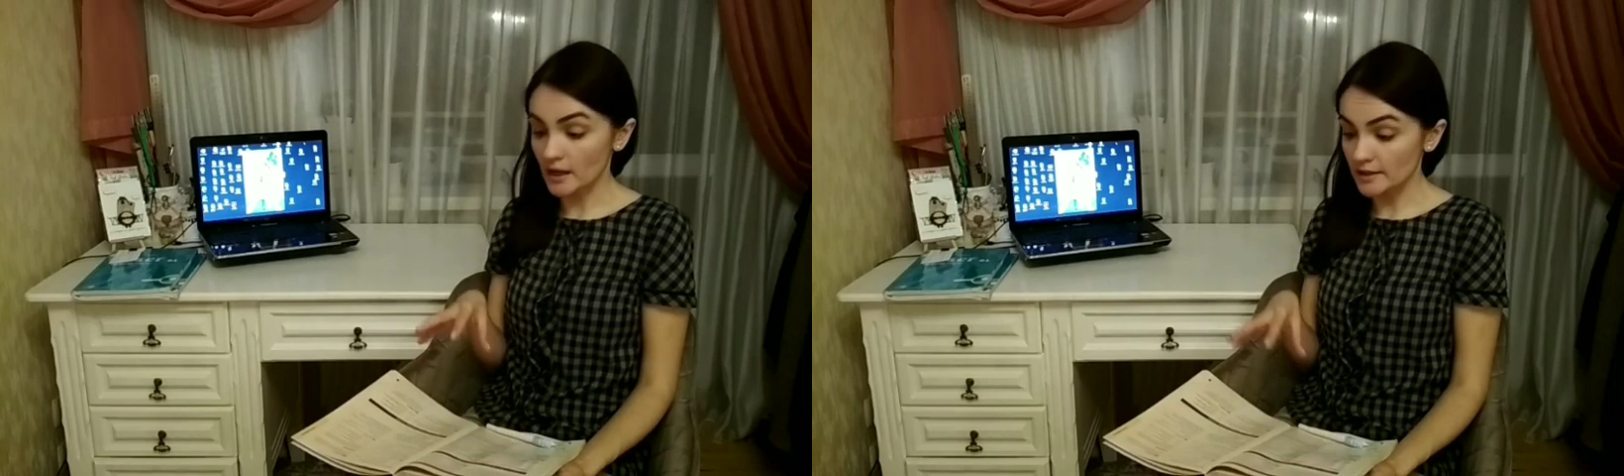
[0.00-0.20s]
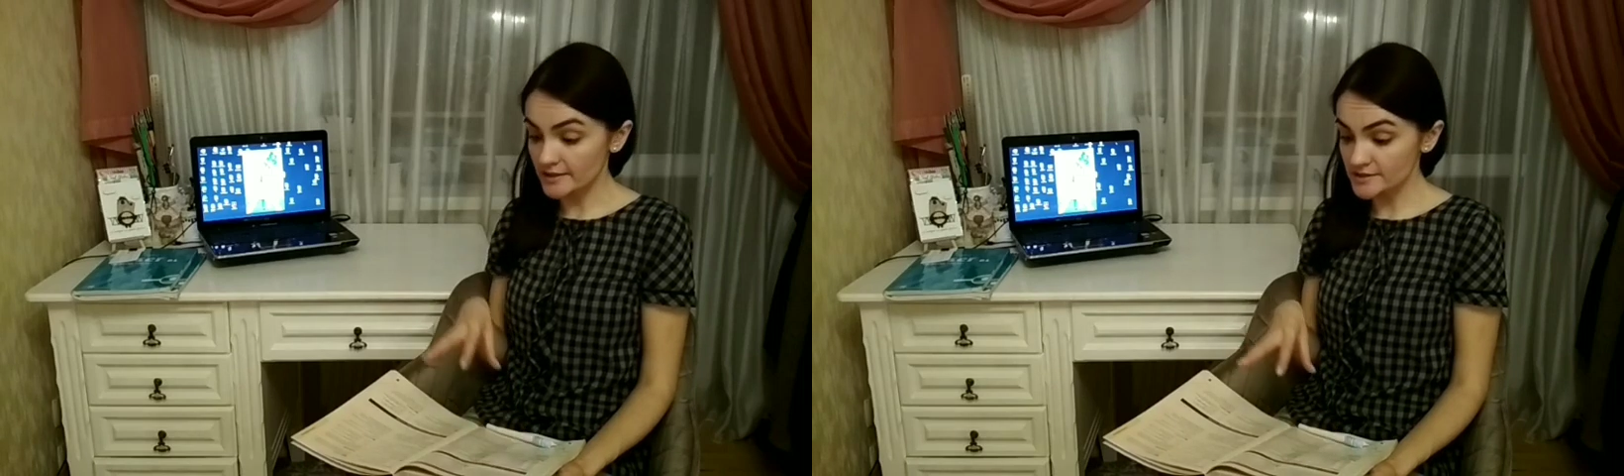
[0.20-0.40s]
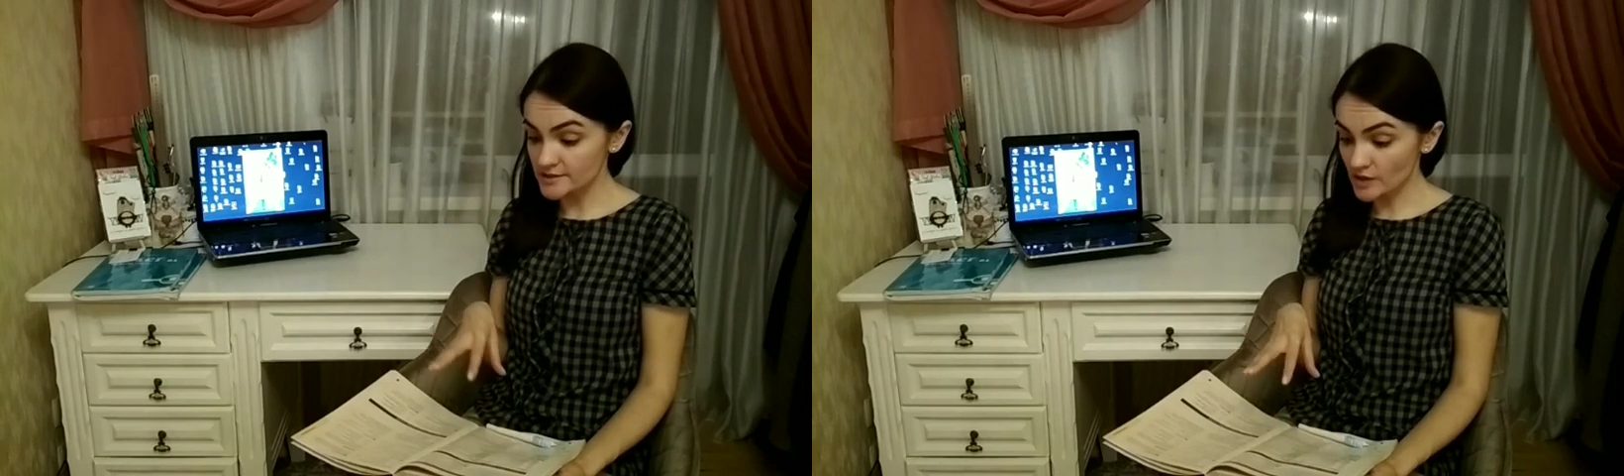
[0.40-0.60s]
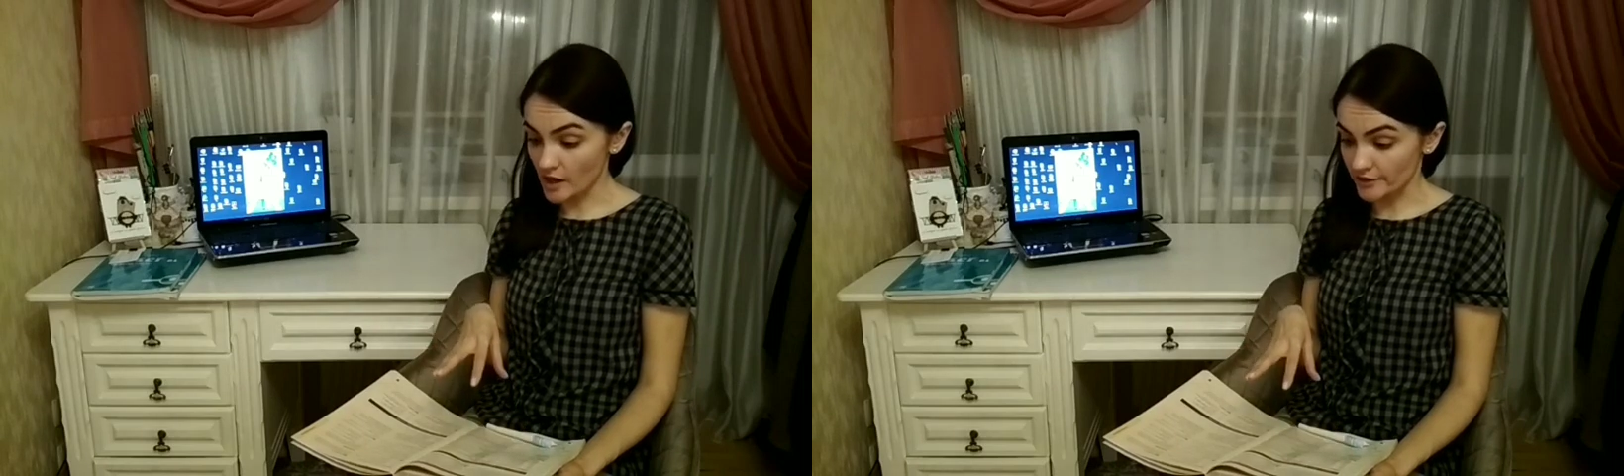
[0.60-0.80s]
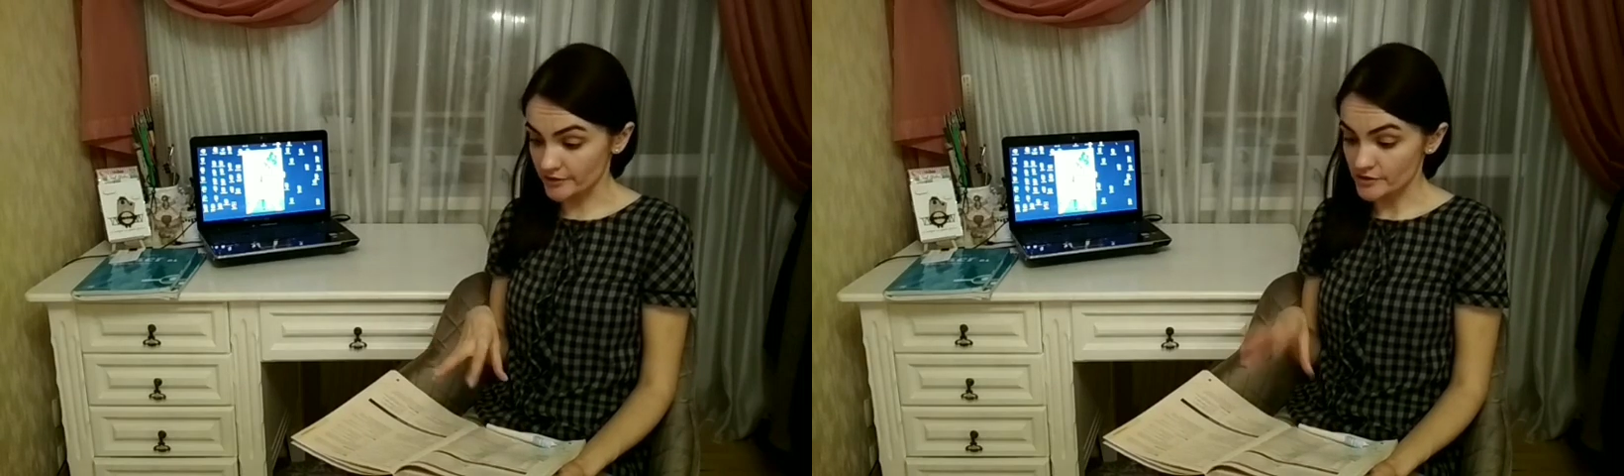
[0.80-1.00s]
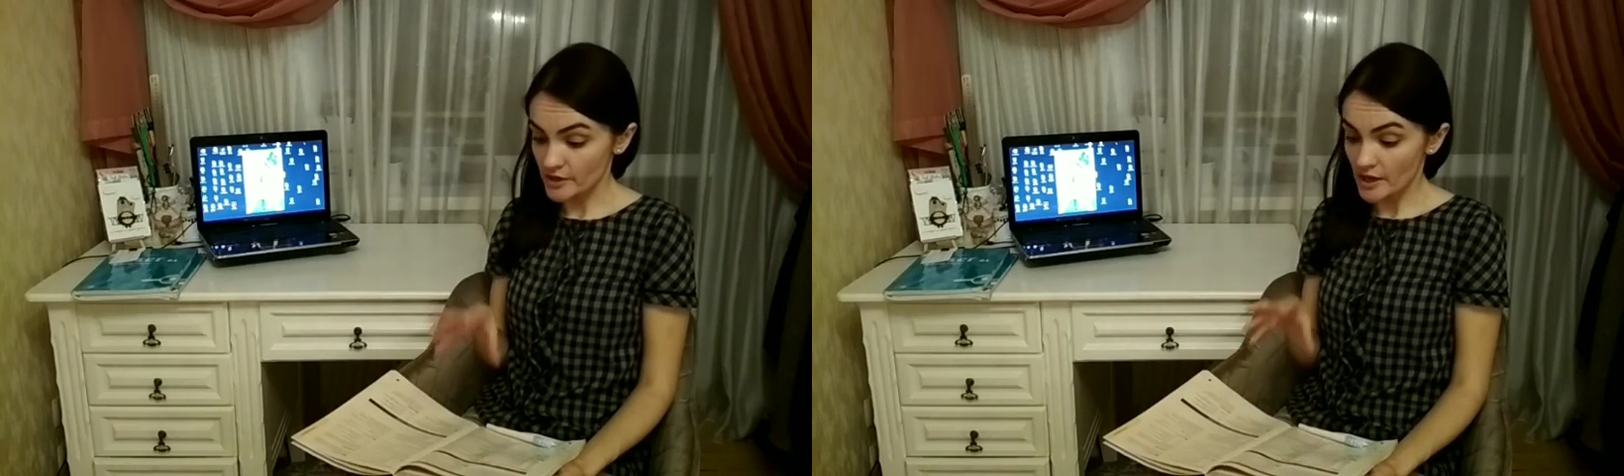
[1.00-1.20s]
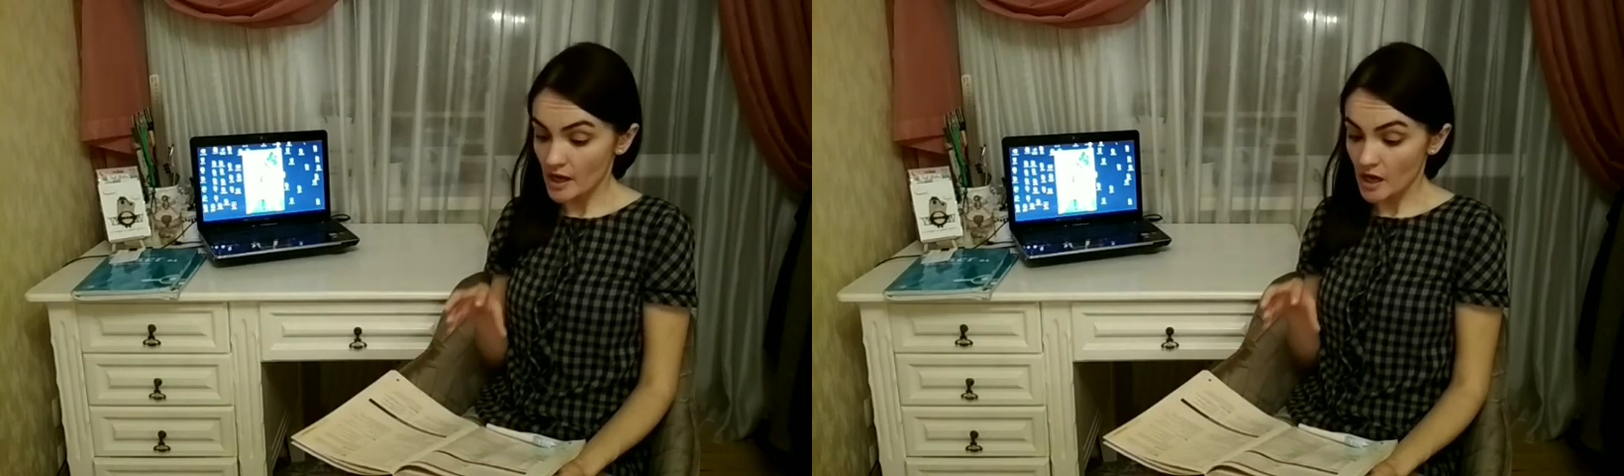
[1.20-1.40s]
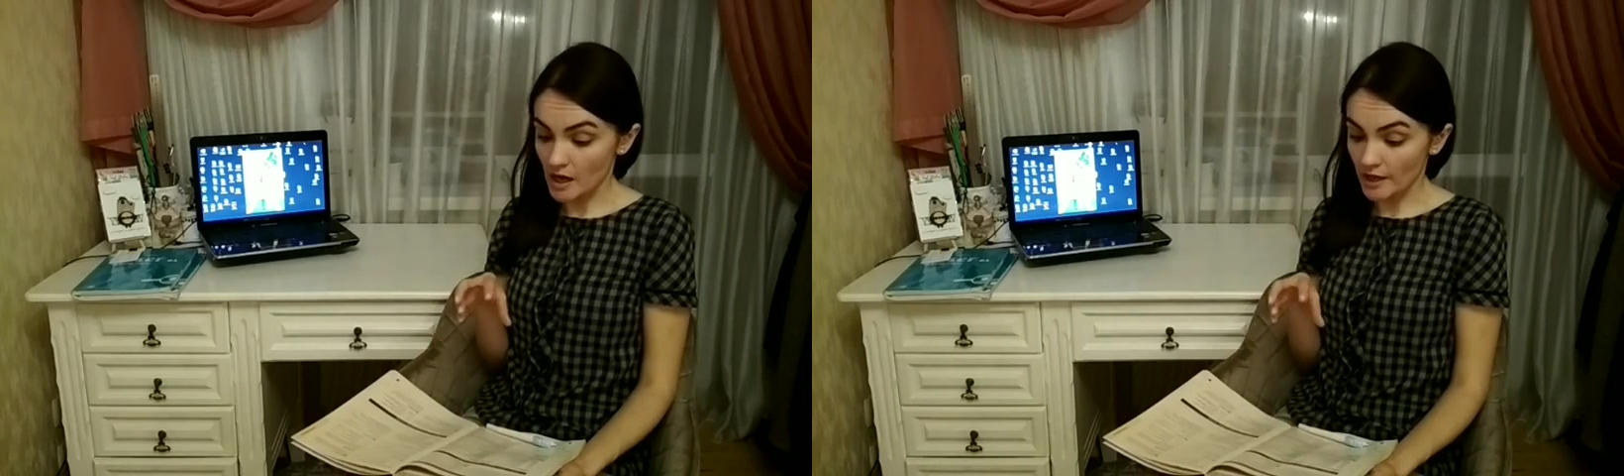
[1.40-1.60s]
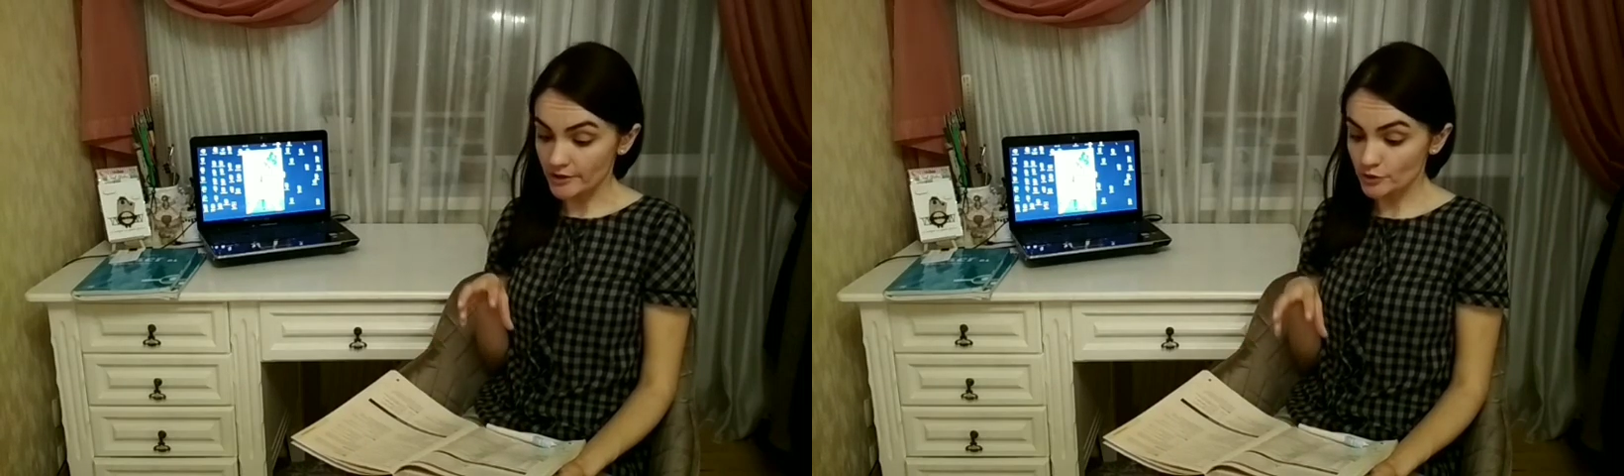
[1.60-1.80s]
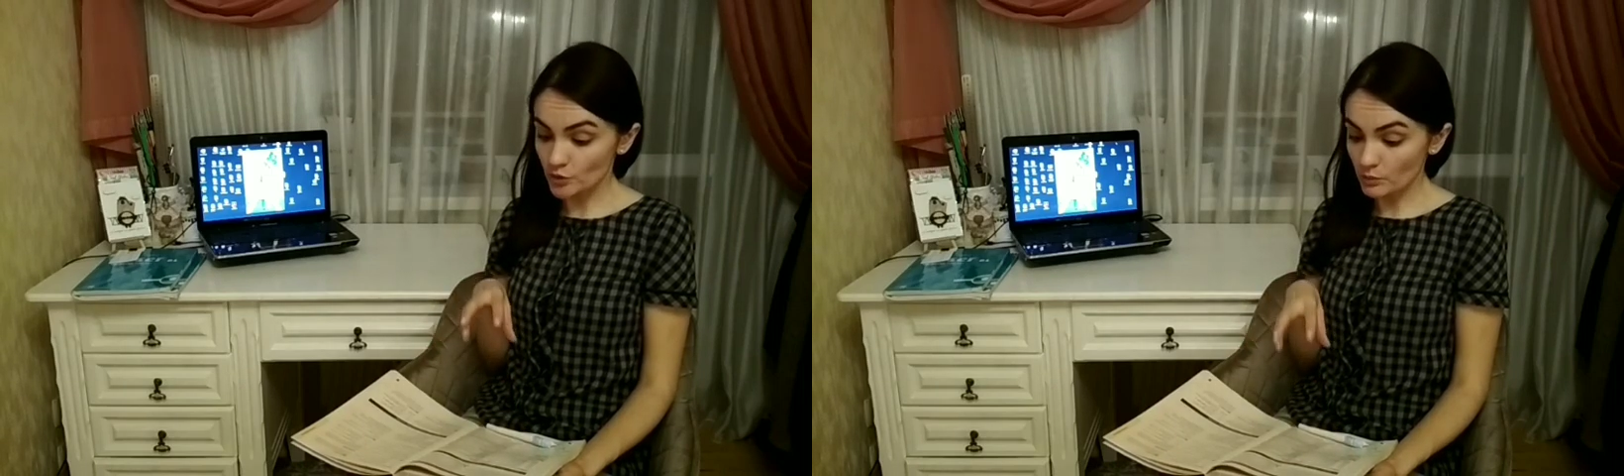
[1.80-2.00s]
let's start.
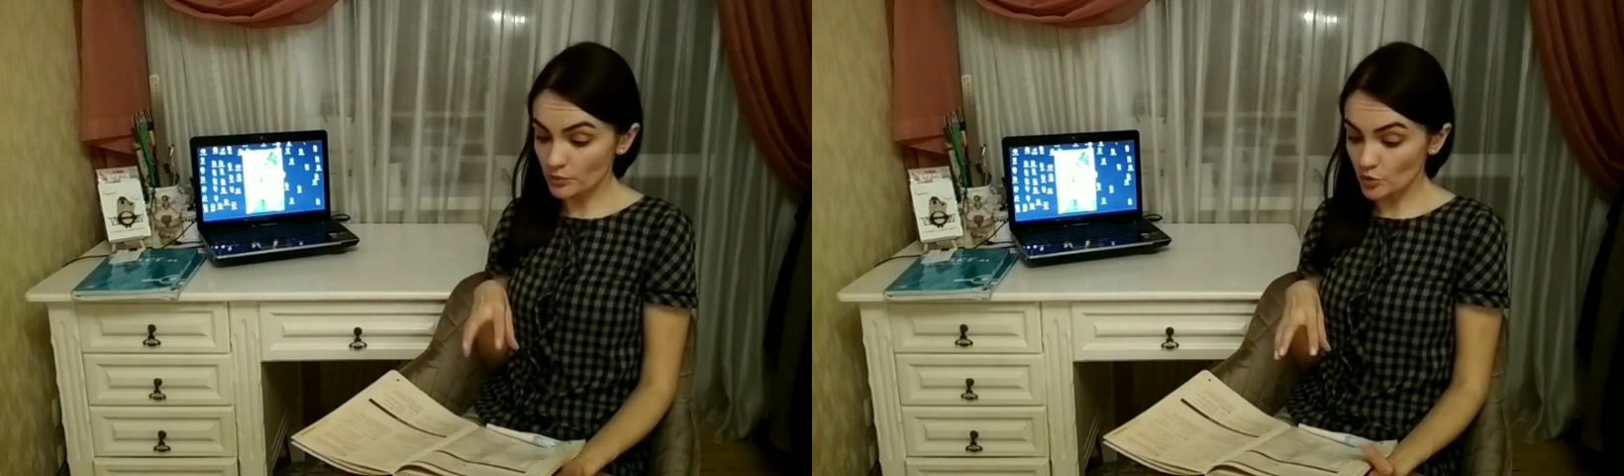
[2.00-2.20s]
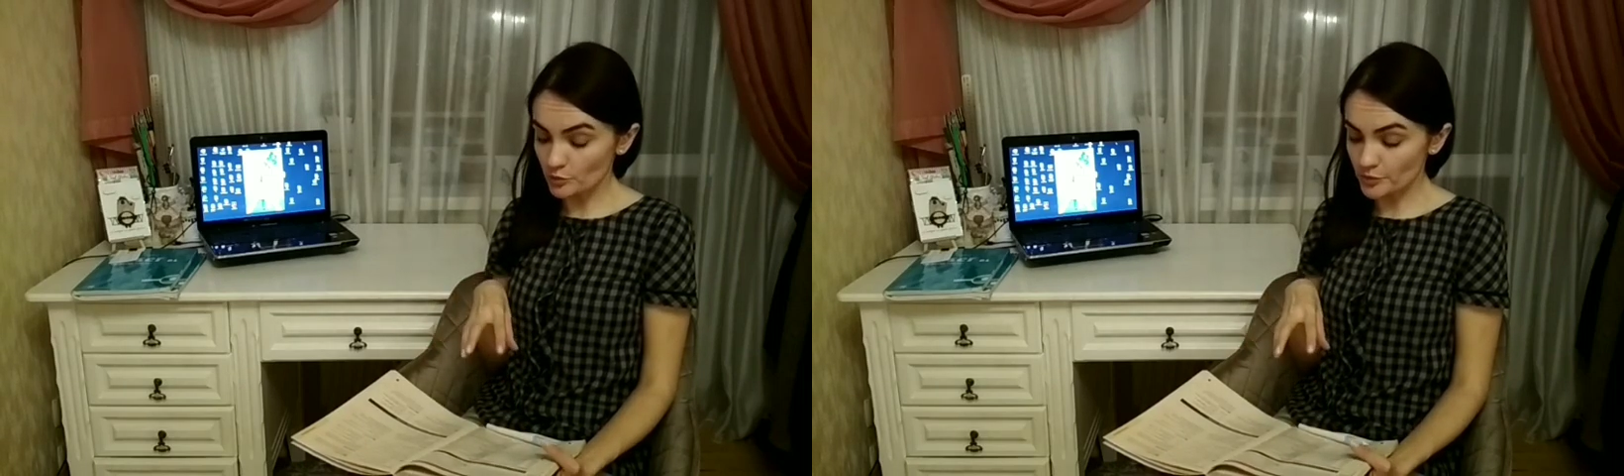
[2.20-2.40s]
Your book